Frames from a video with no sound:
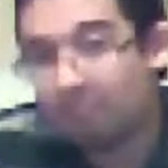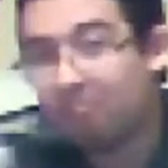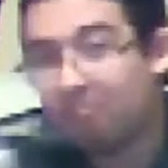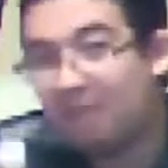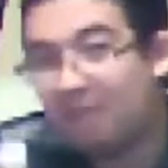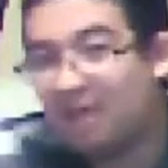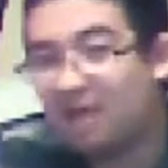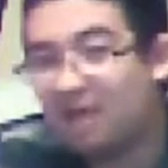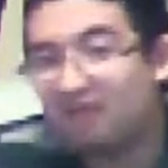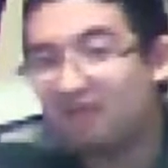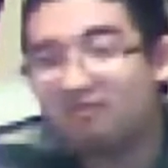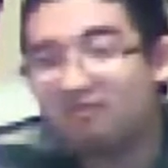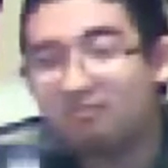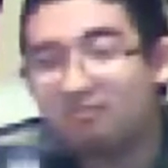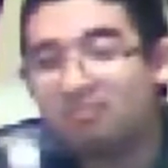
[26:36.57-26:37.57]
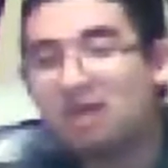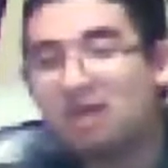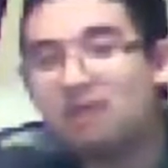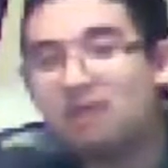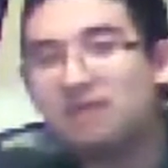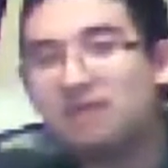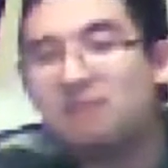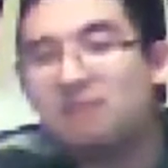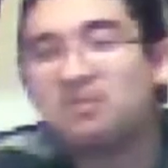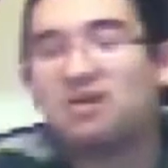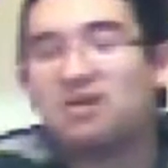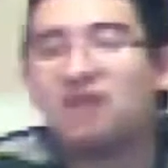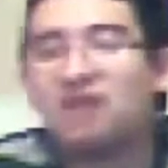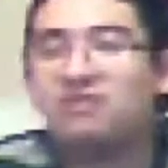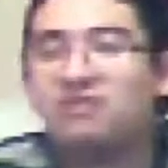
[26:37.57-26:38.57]
may have, may or may
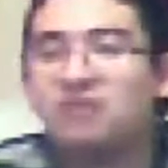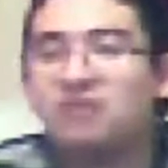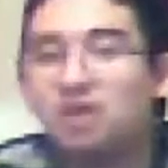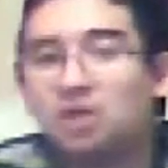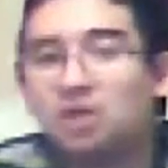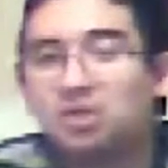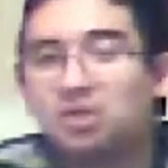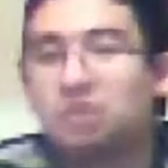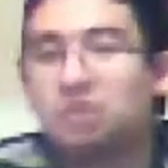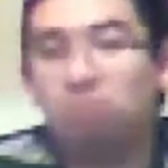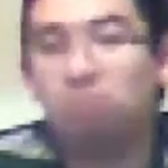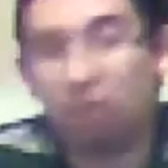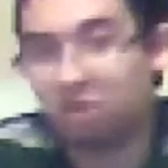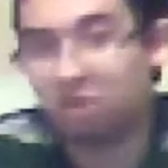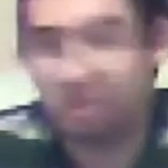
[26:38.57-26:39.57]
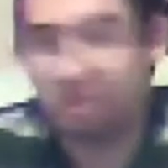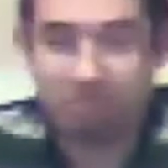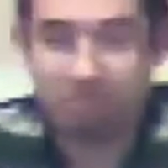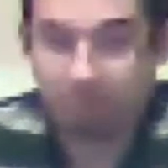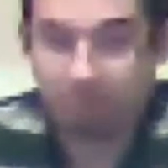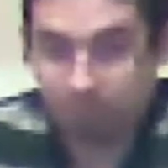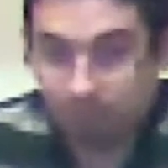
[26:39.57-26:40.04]
not have just watched